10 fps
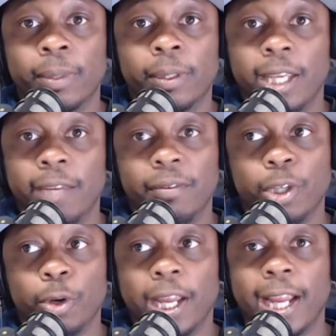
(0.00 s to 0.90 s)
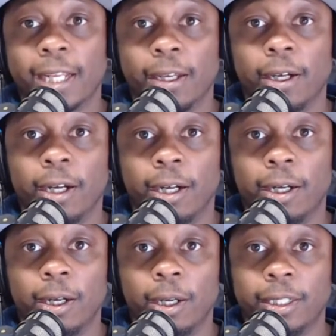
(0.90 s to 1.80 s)
Even though they got
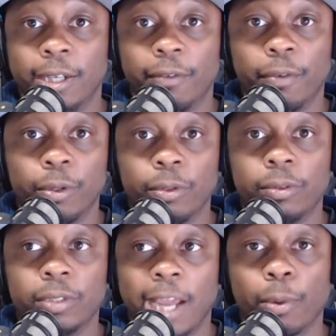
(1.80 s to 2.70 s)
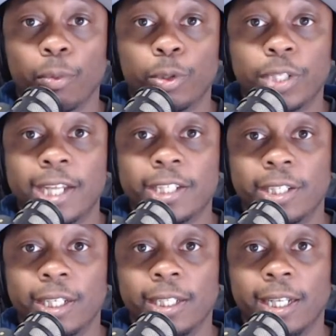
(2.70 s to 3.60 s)
a different type of
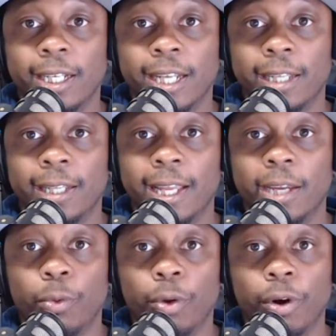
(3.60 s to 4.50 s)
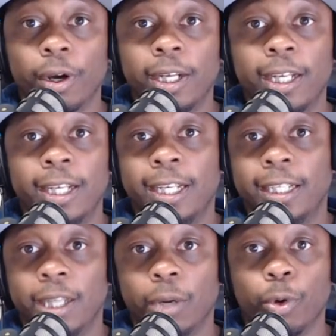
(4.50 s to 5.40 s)
rotation in LA where
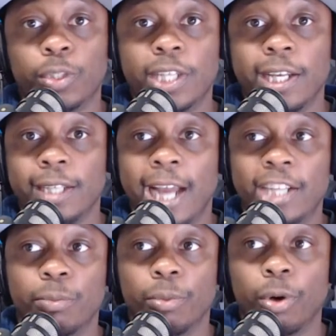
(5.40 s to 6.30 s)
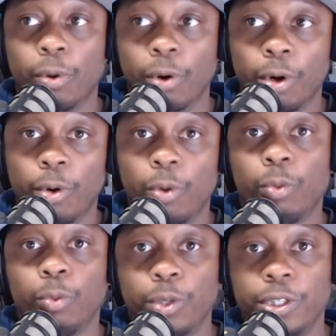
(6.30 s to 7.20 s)
they're rotating Hachimura,
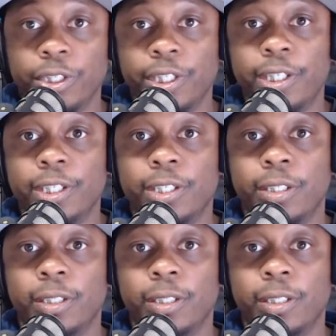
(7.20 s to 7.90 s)
Woods,